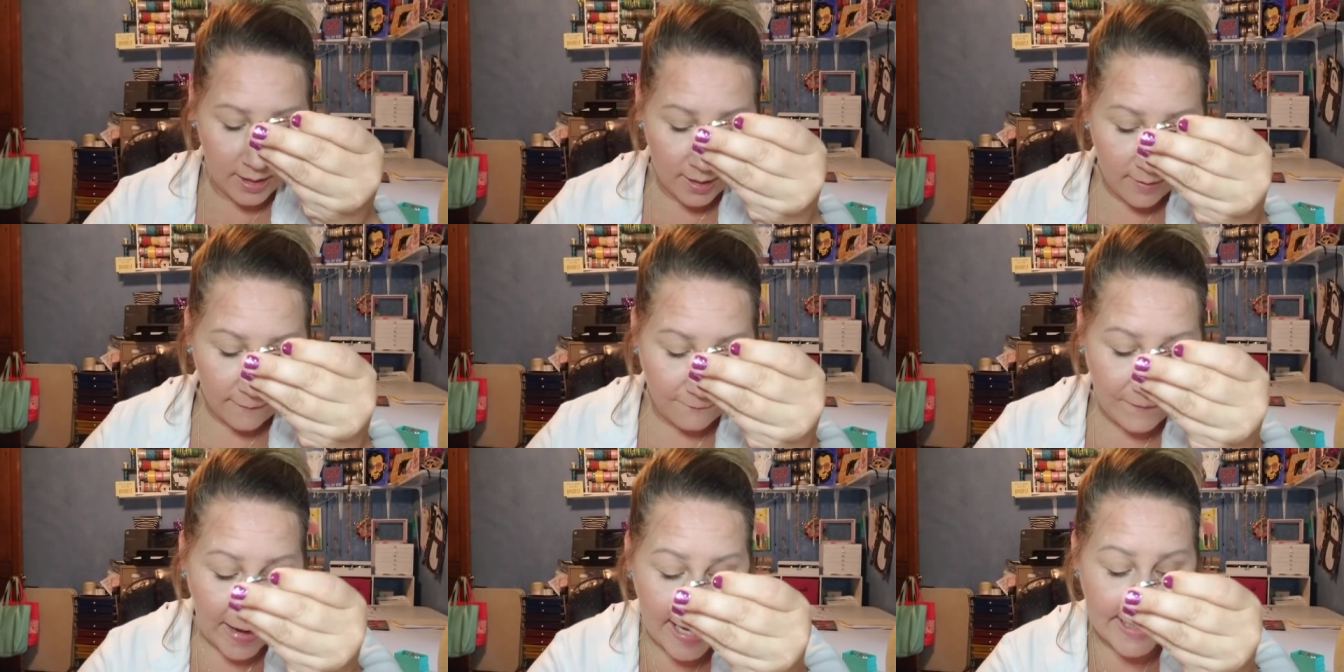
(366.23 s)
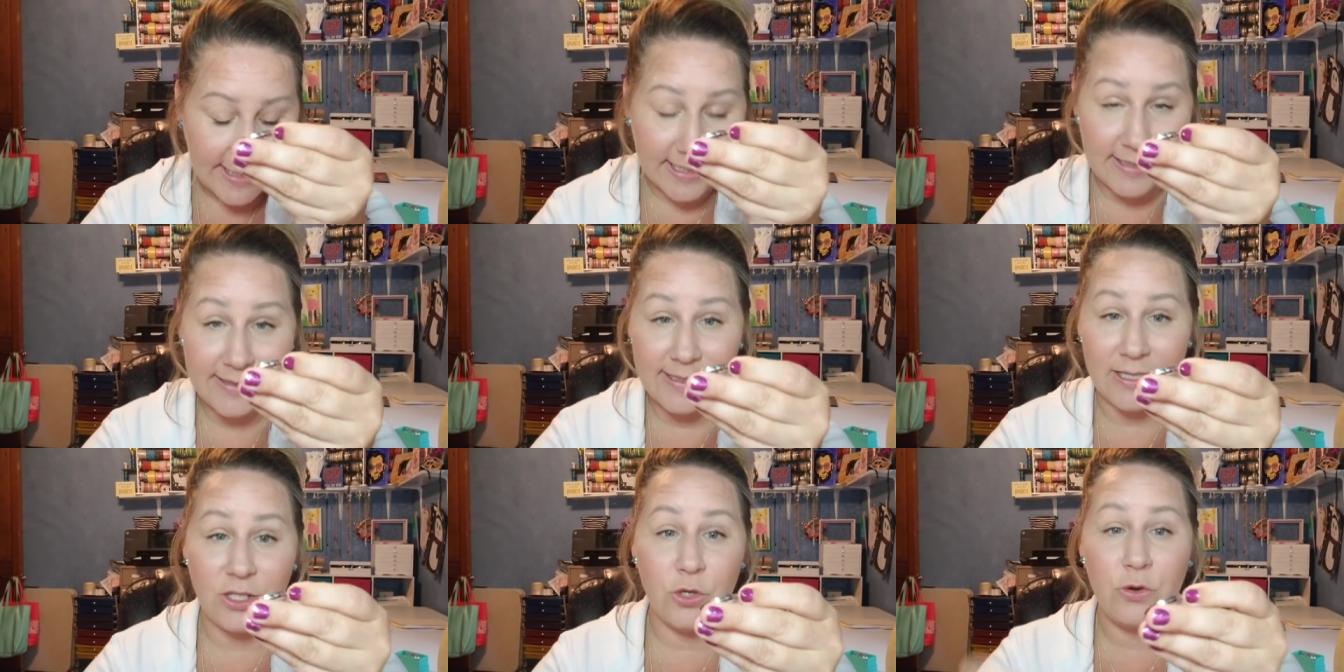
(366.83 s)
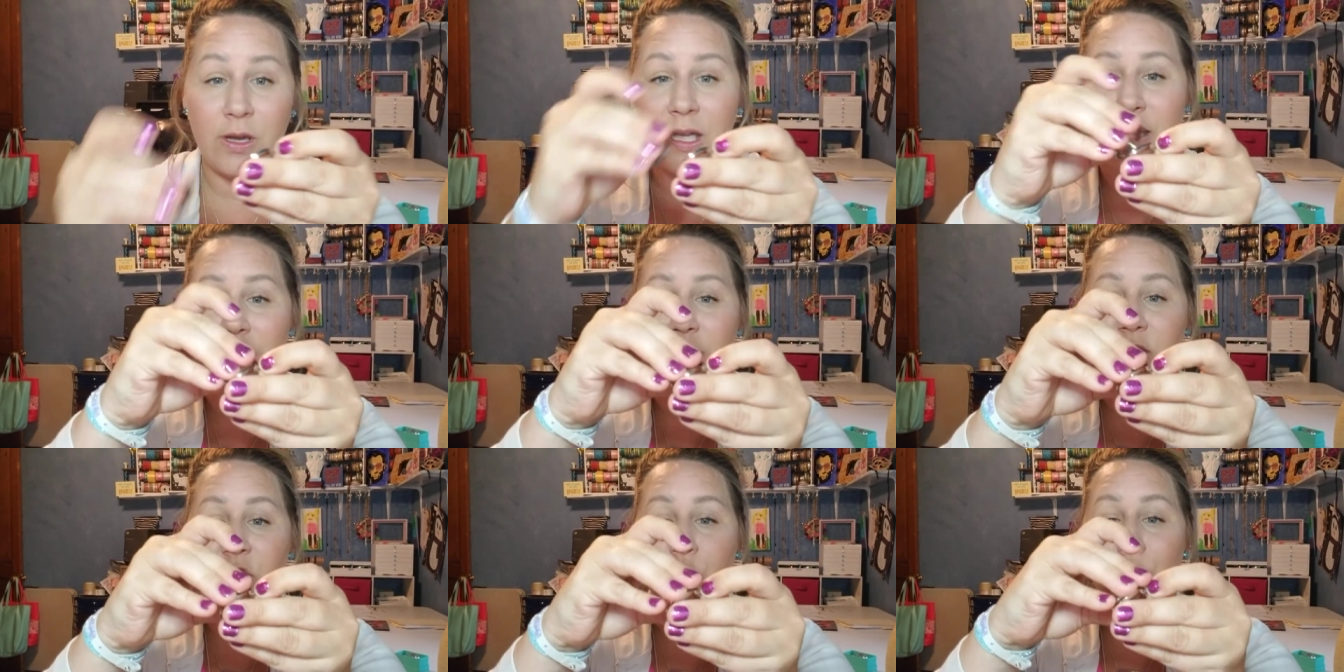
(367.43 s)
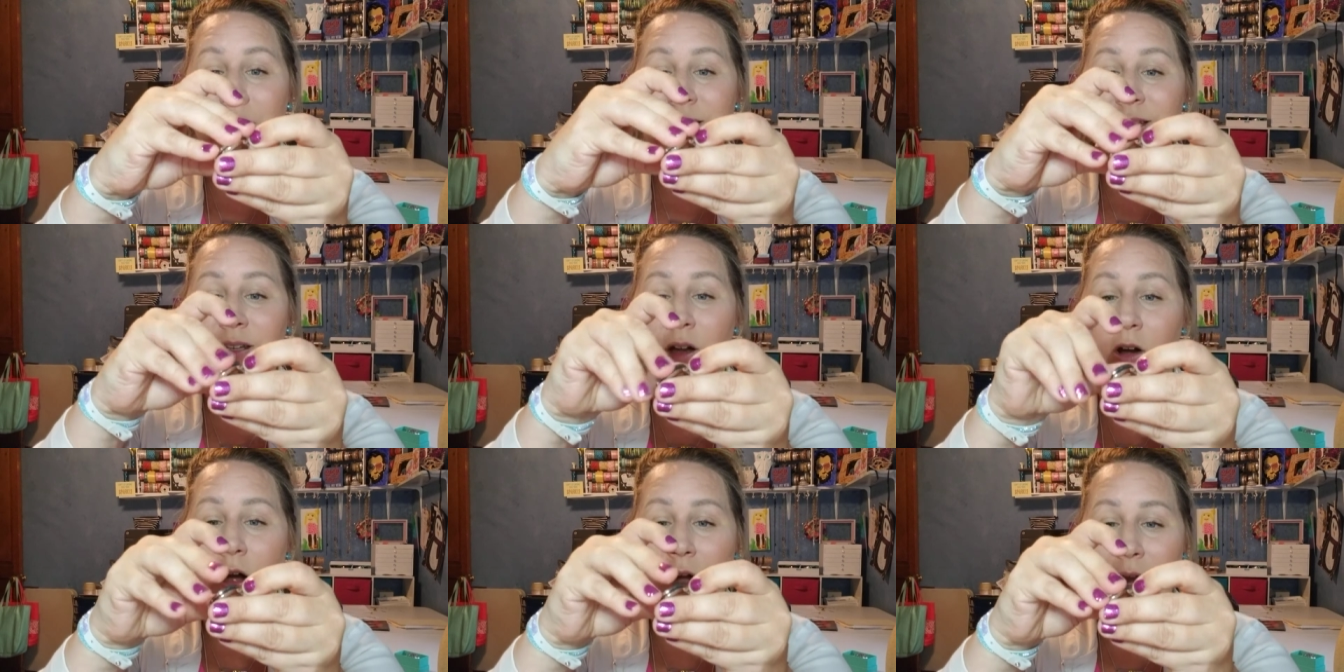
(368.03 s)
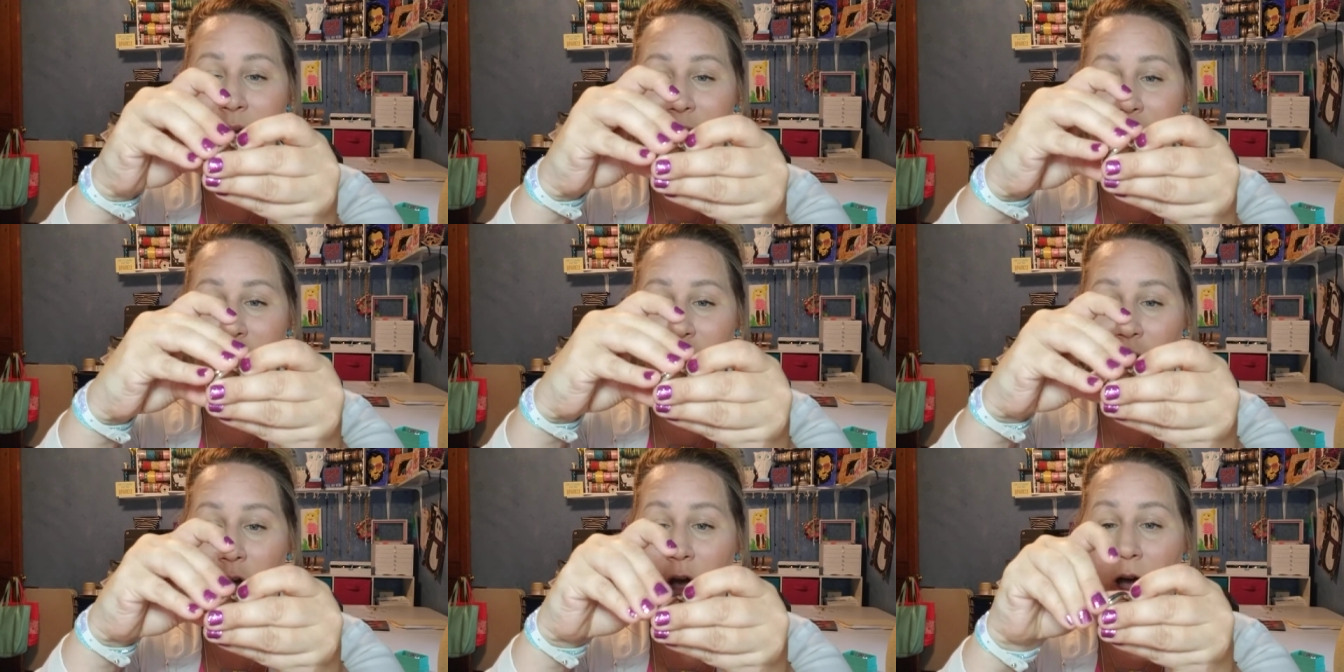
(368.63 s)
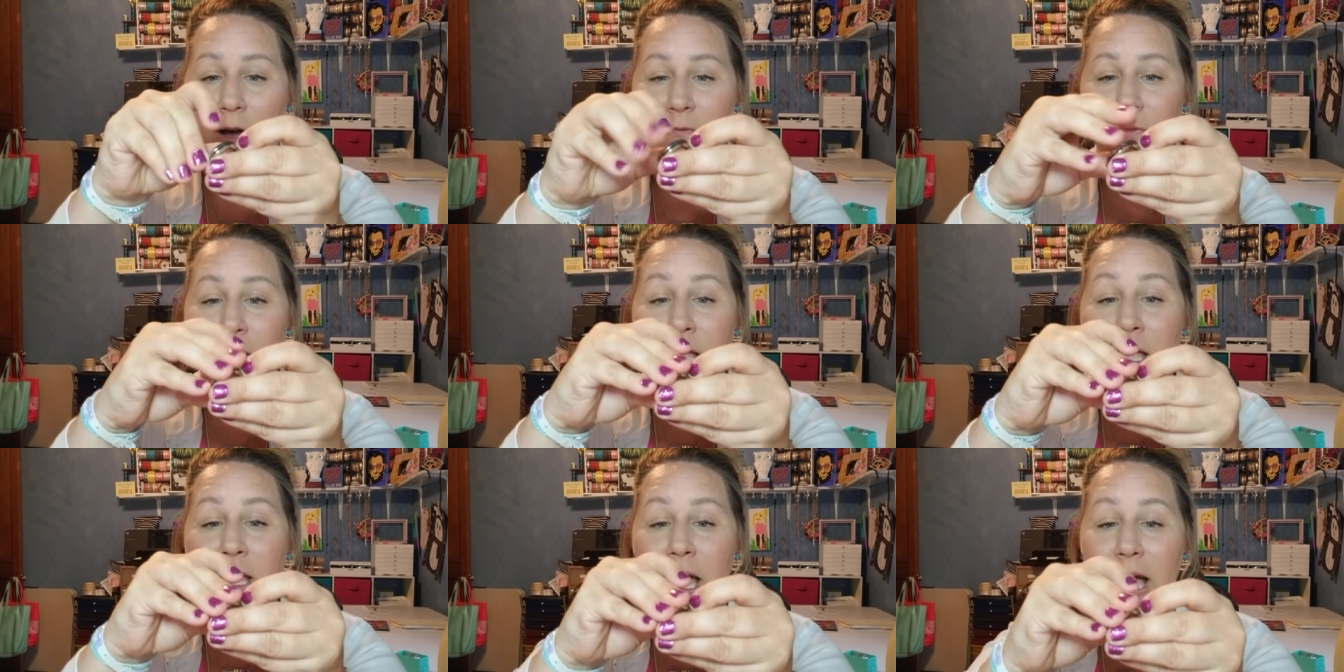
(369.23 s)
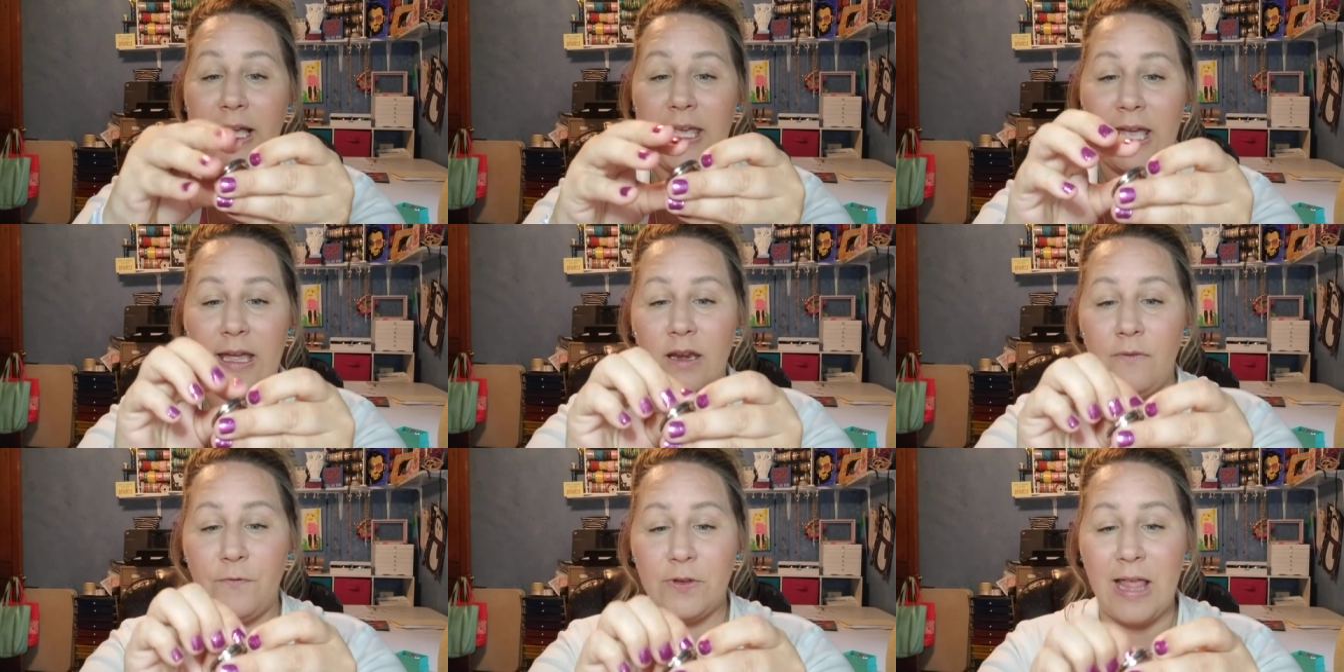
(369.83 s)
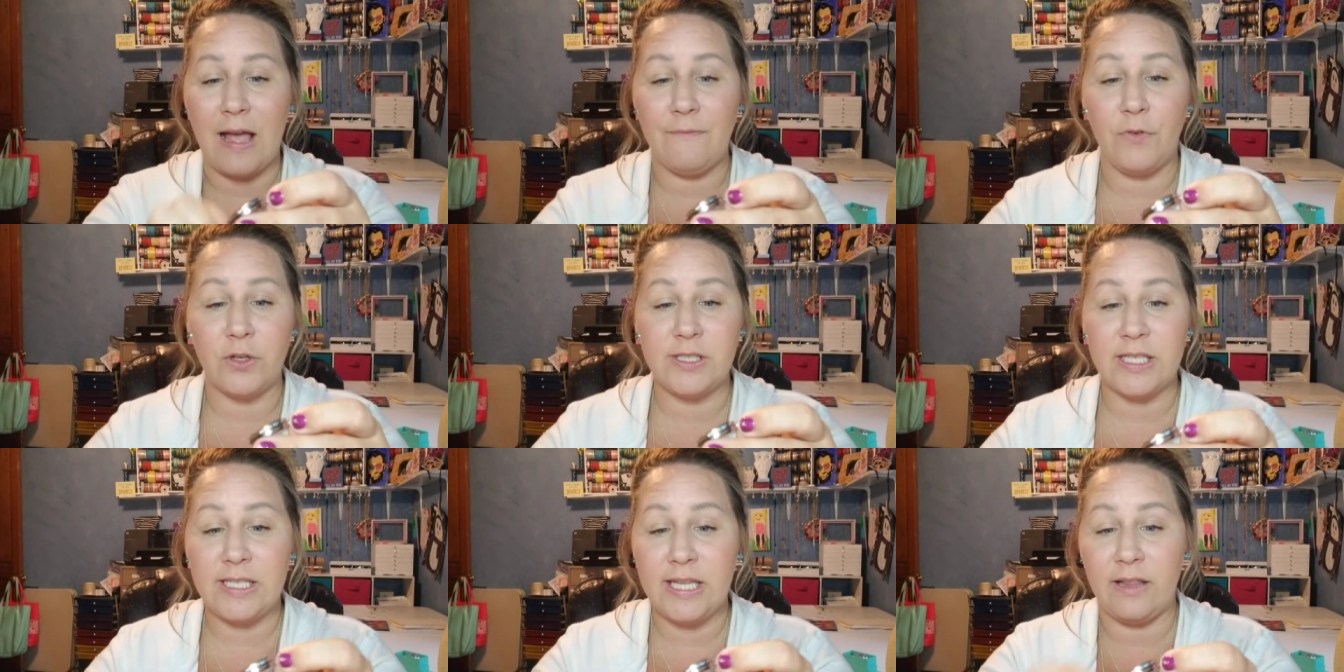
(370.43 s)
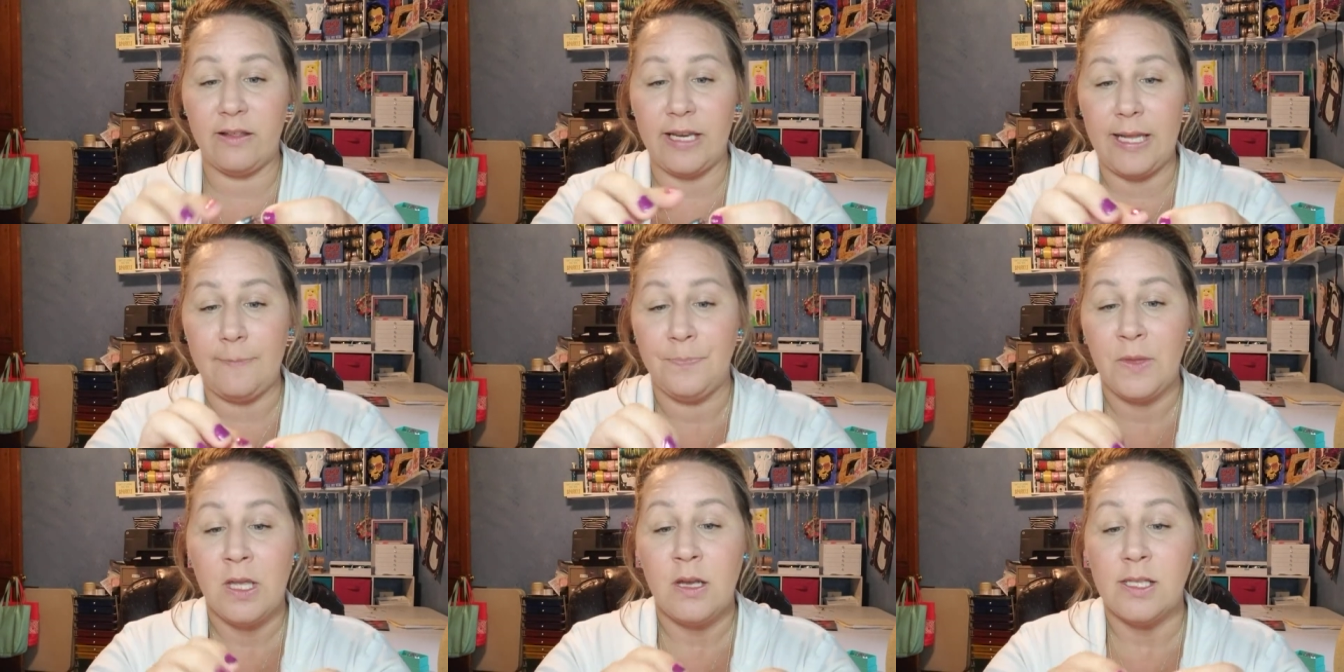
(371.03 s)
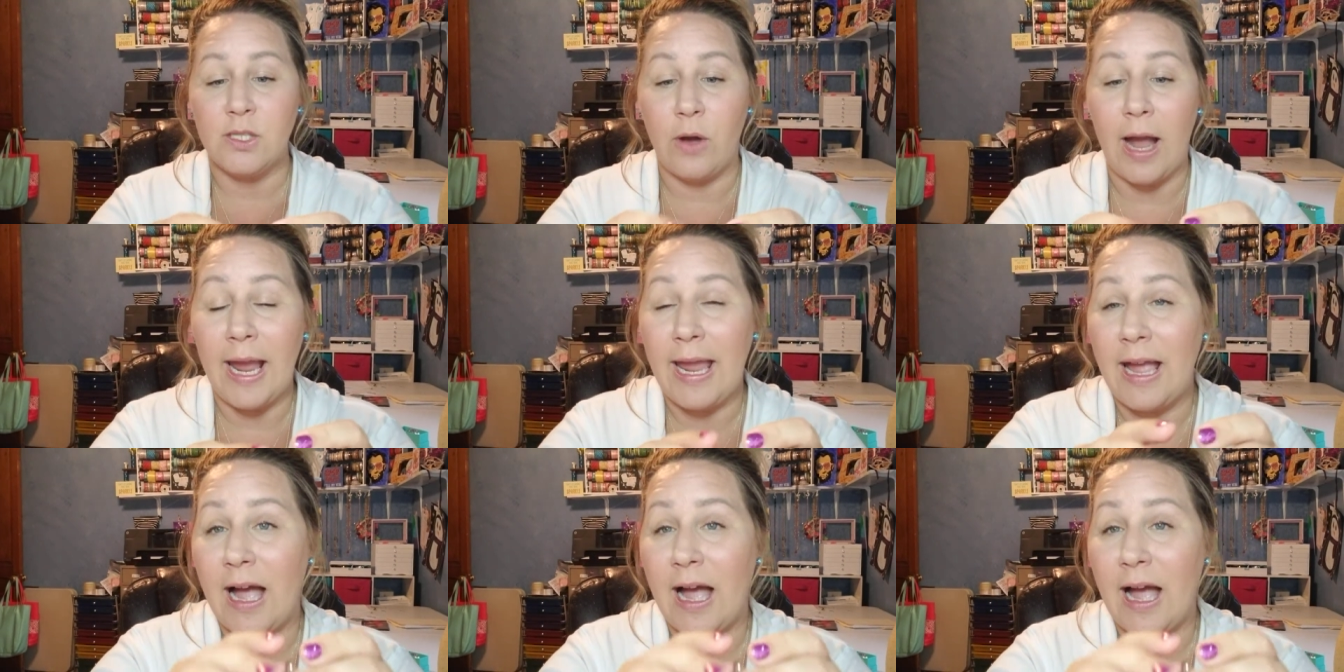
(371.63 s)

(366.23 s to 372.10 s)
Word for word: faces that you can twist on and off, again, for that versatility. So I